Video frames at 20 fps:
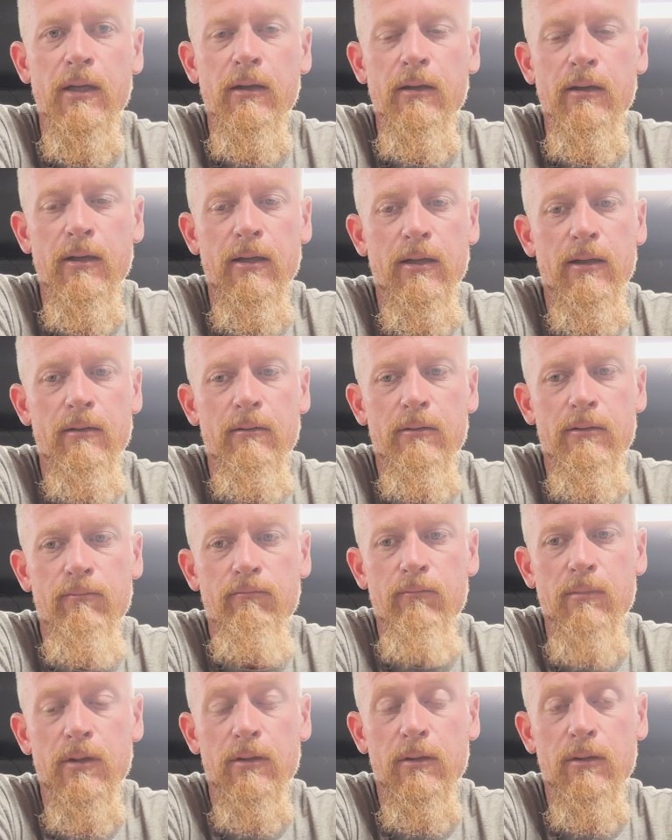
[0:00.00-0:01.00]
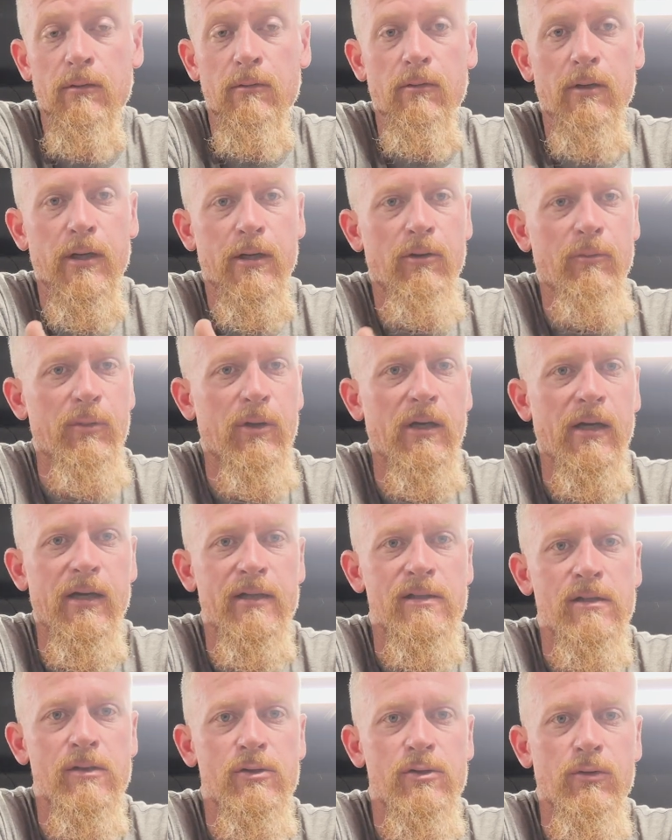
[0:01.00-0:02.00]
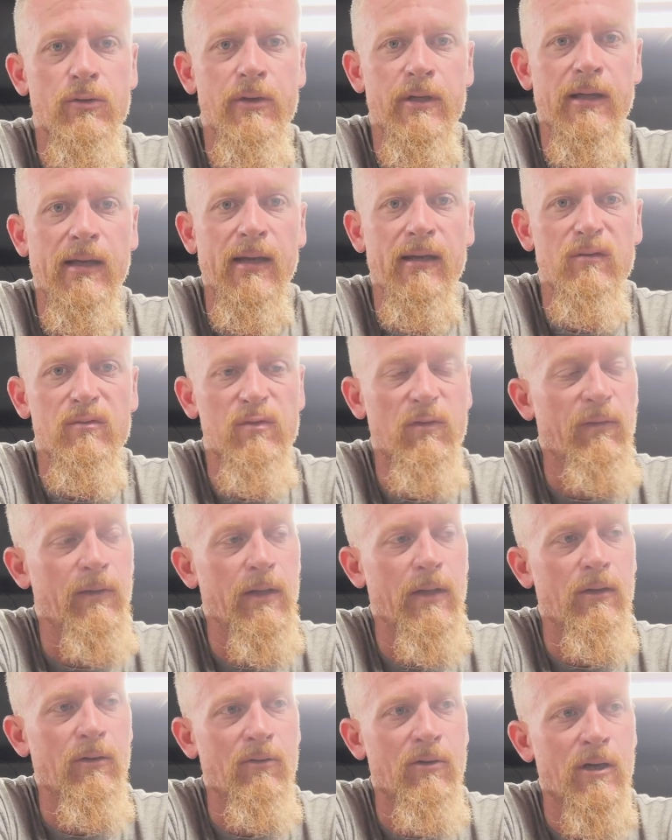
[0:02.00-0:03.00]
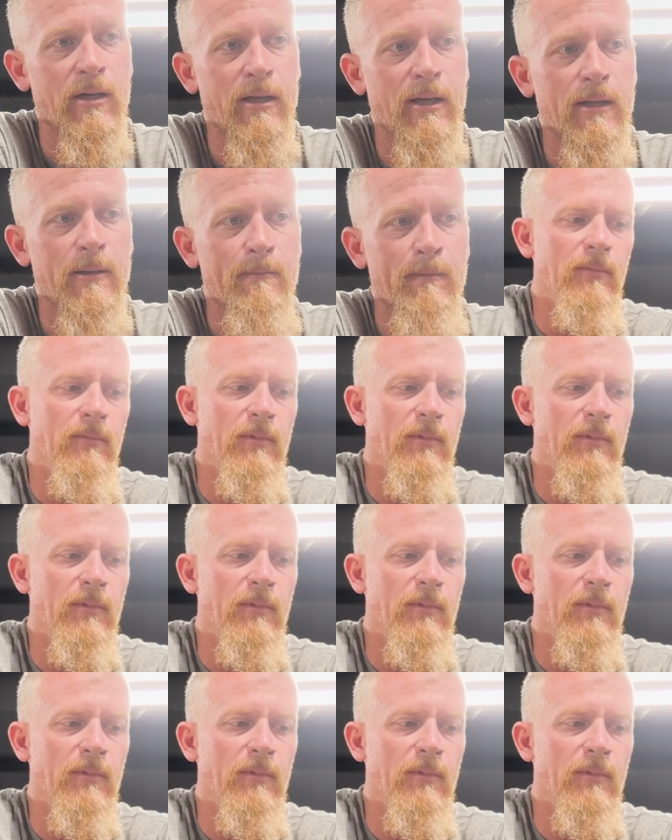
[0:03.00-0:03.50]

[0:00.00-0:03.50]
And, I hope you guys enjoy Caleb's video on it.